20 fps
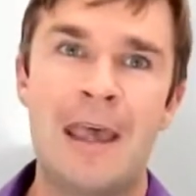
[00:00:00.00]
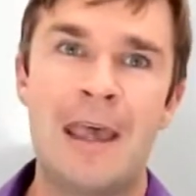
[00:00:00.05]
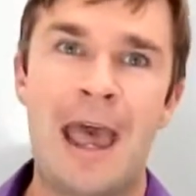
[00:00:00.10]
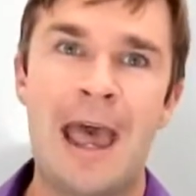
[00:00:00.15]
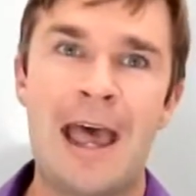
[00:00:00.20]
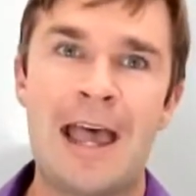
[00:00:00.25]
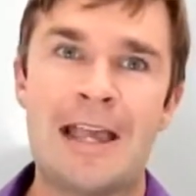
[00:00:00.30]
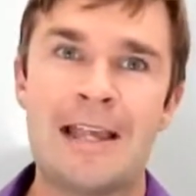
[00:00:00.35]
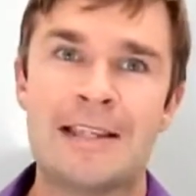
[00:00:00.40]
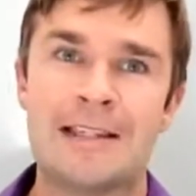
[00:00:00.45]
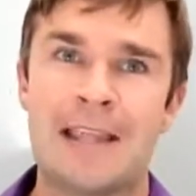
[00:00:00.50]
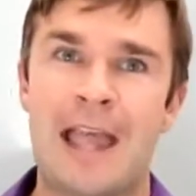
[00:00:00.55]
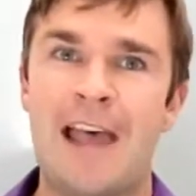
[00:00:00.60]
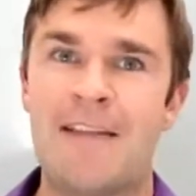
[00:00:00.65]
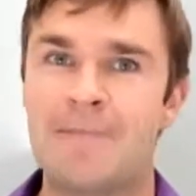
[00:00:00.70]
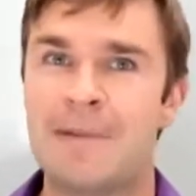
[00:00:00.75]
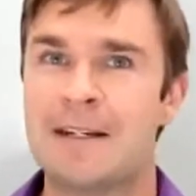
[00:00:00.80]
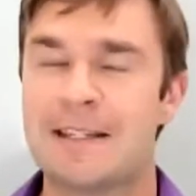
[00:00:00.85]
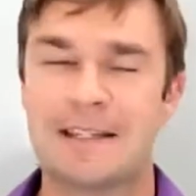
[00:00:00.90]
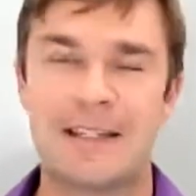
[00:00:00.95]
As I've
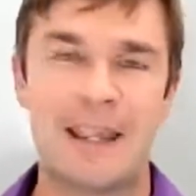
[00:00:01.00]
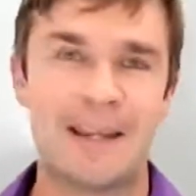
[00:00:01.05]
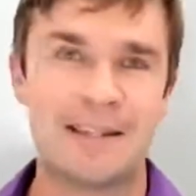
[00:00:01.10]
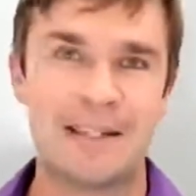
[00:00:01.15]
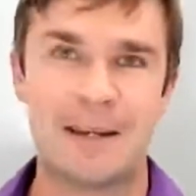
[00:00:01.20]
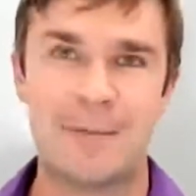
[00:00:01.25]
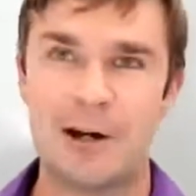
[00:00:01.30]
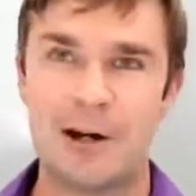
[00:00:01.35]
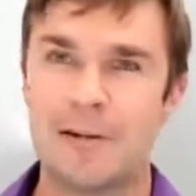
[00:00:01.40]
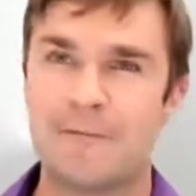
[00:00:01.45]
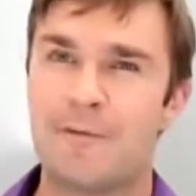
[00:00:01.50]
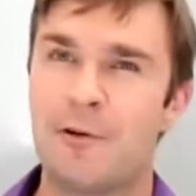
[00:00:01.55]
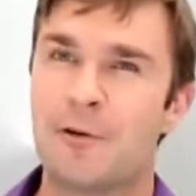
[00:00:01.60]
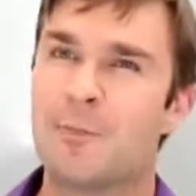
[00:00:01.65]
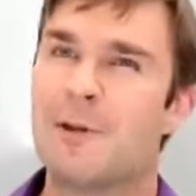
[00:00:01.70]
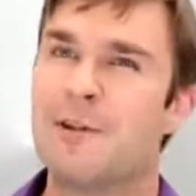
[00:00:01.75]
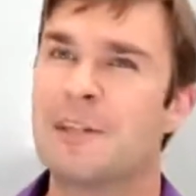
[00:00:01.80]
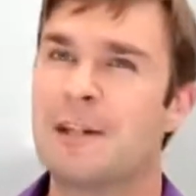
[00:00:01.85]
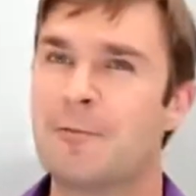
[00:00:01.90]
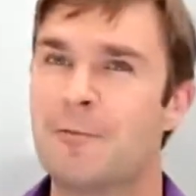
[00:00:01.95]
been discussing American folk
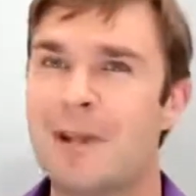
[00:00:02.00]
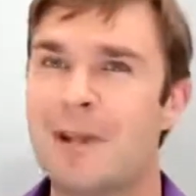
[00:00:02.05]
music with